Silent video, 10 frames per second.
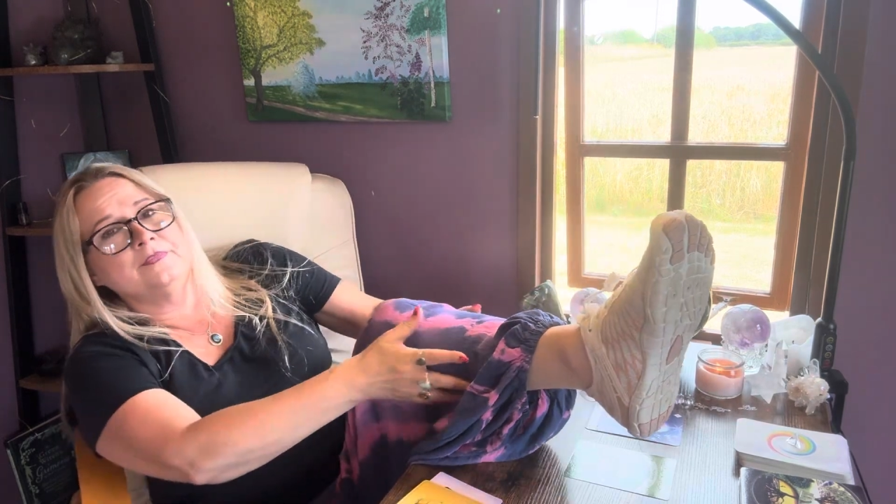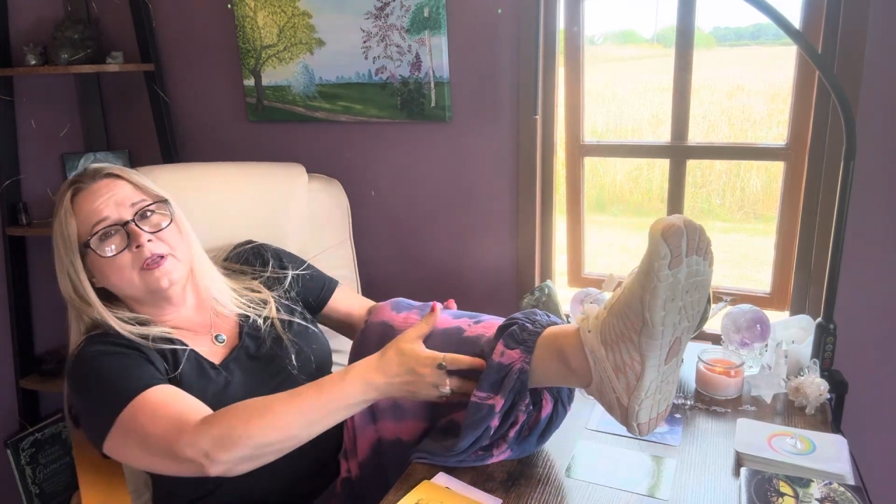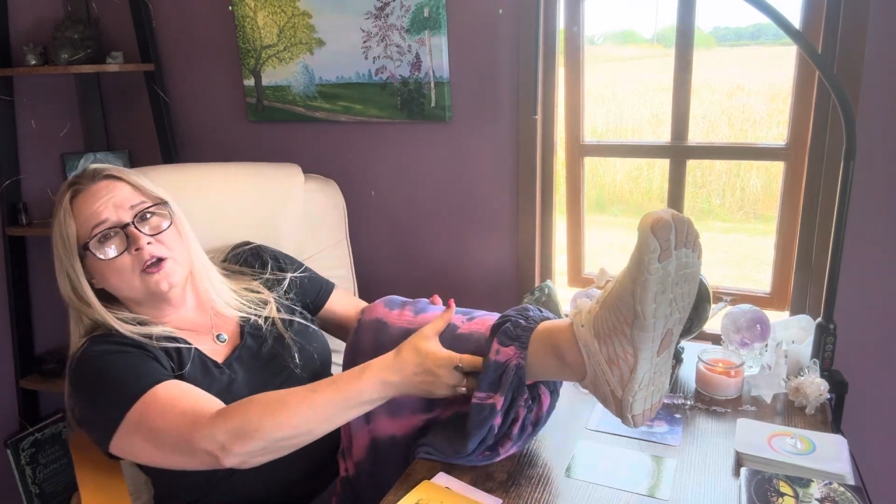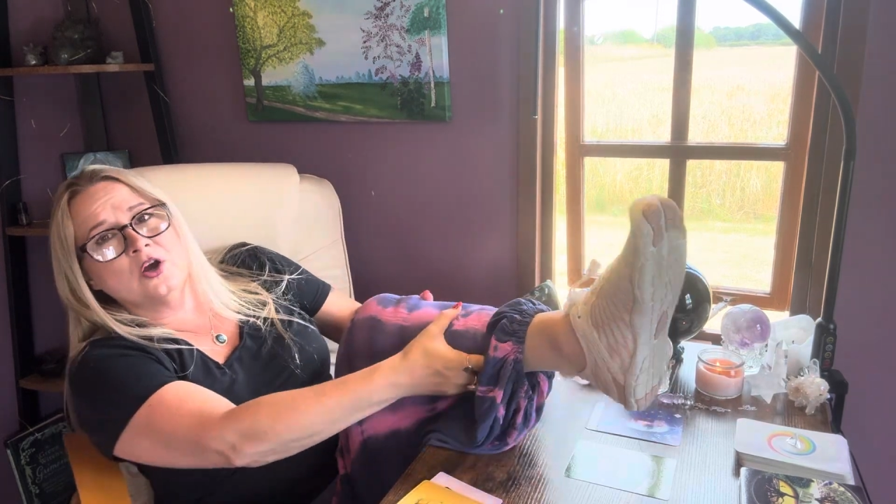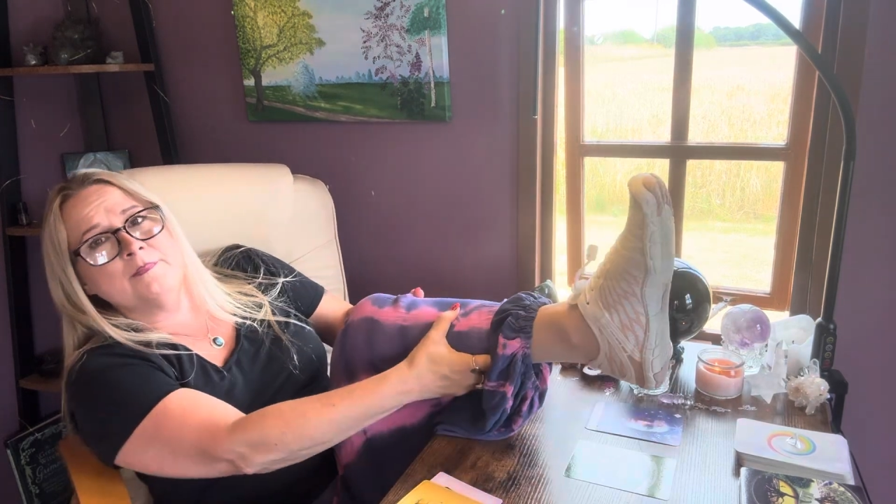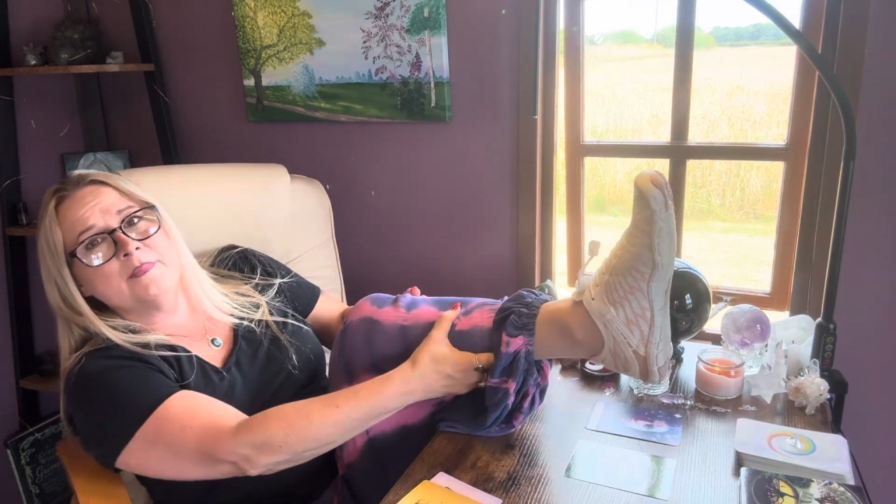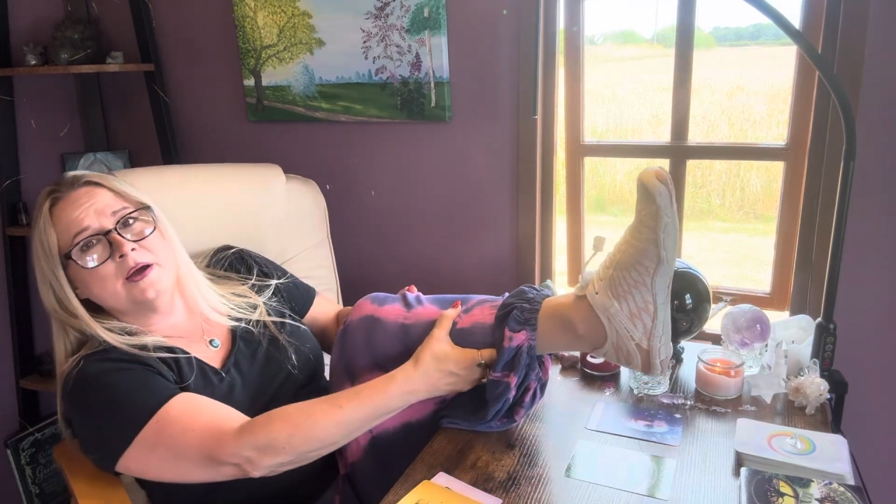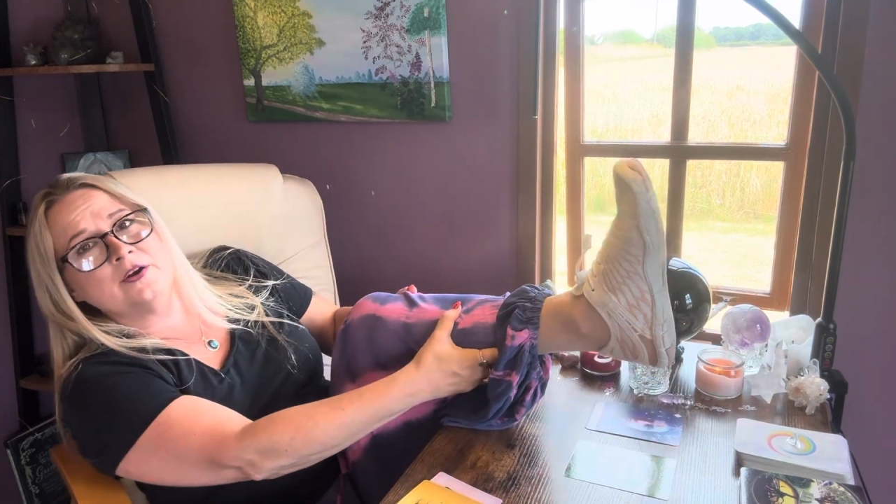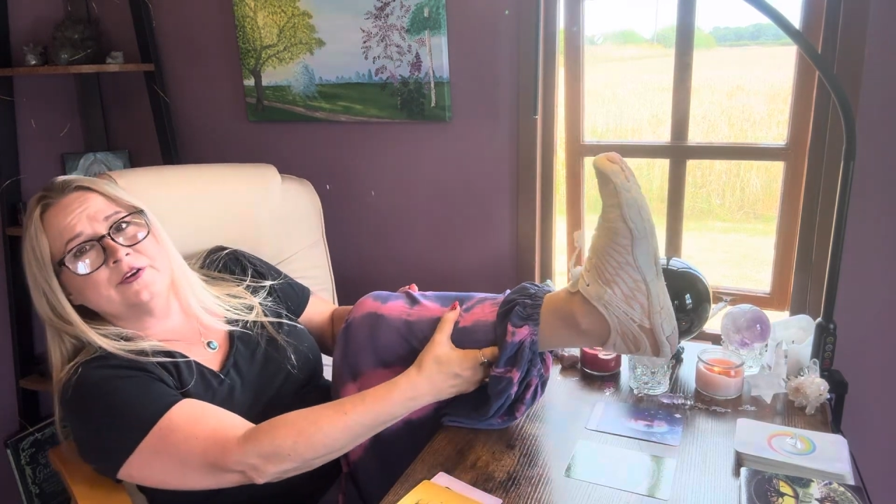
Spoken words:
I got mine